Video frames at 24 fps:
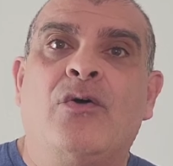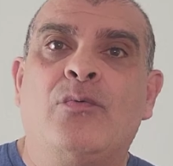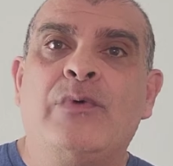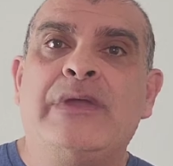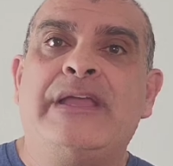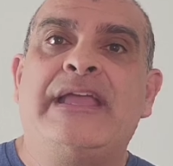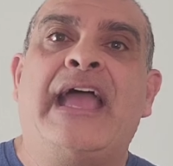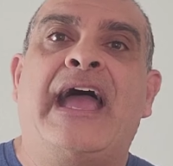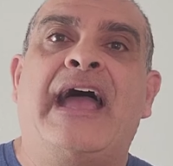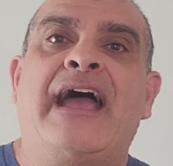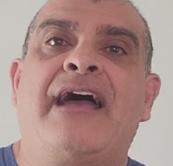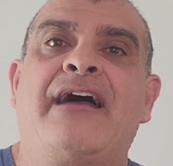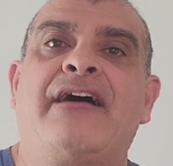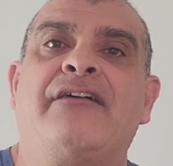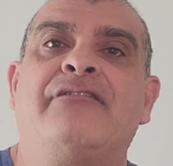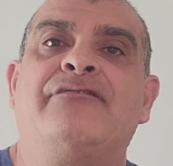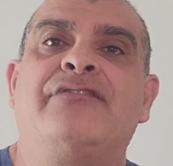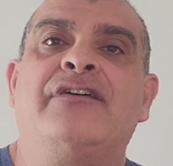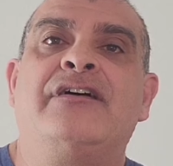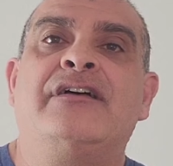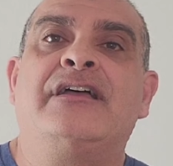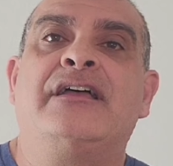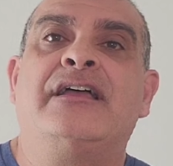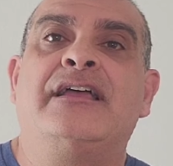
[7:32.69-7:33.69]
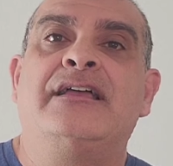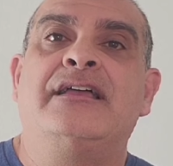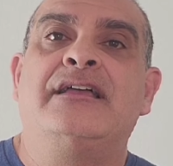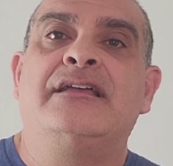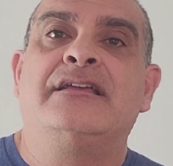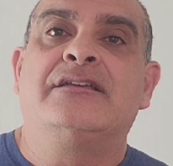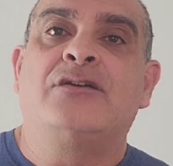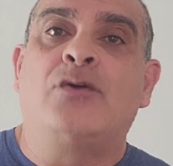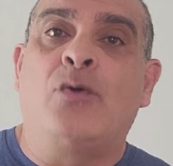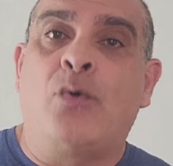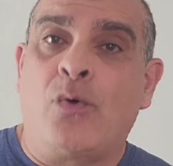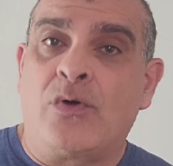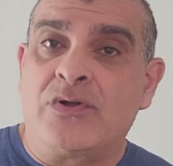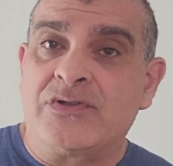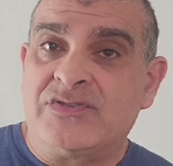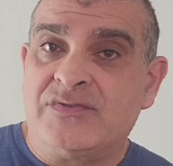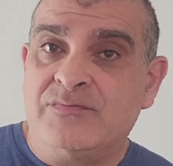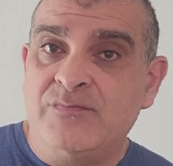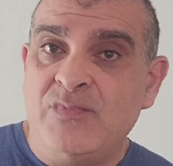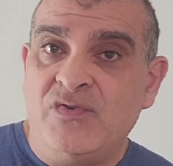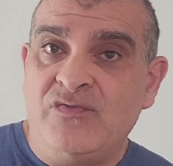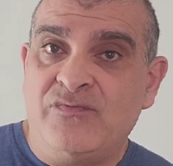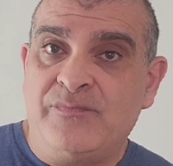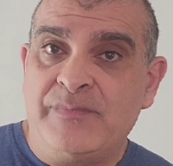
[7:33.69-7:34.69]
we have quartz
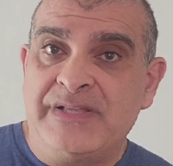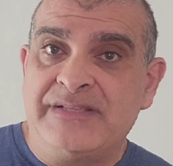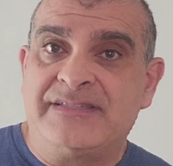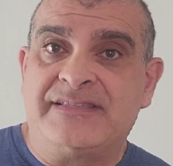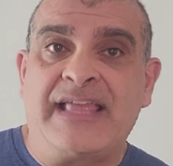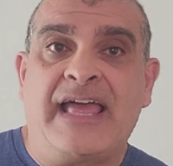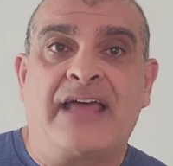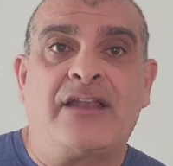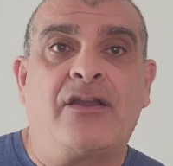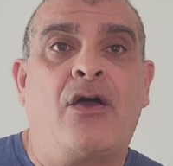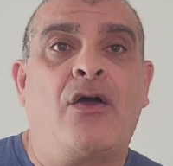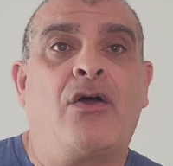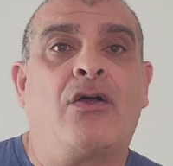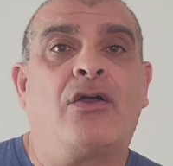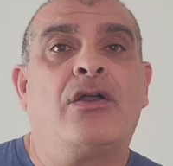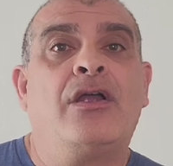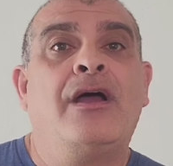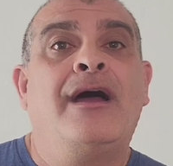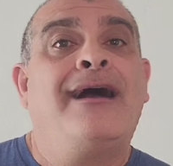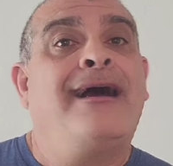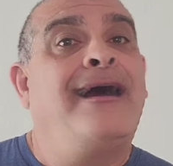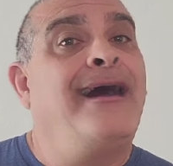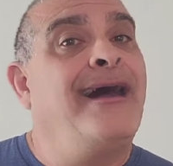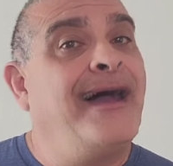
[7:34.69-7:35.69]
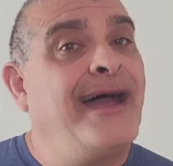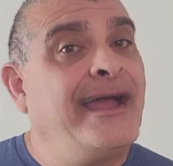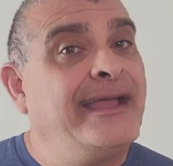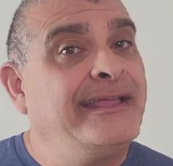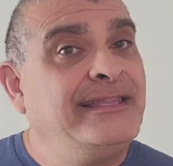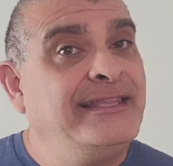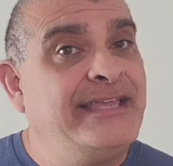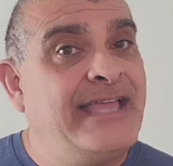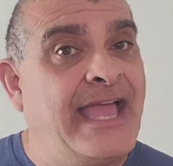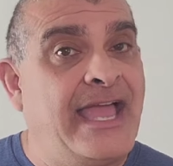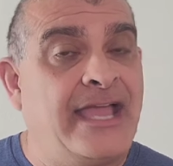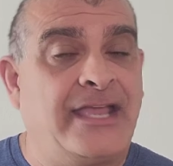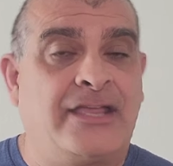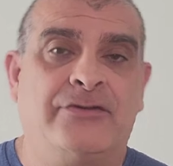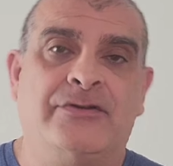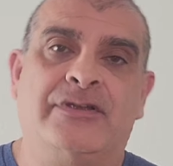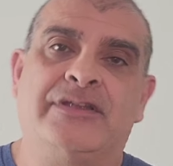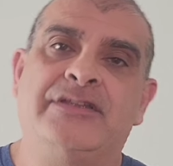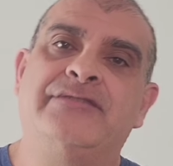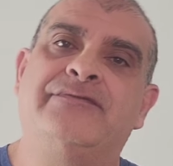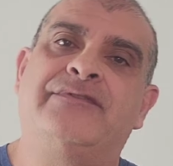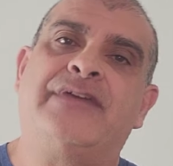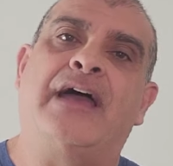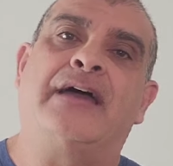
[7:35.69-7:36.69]
movements that are highly
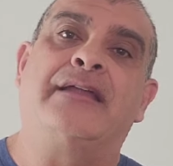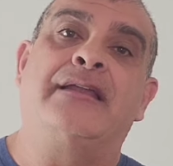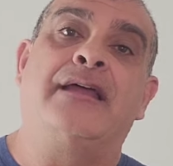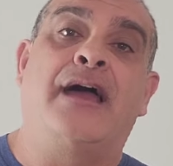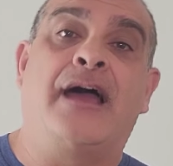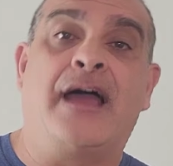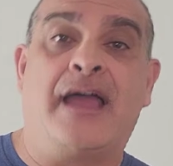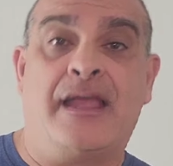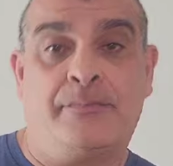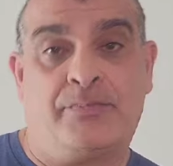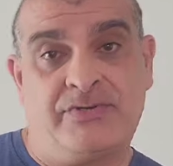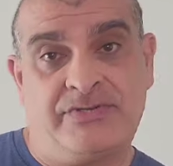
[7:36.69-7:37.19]
accurate. You've got high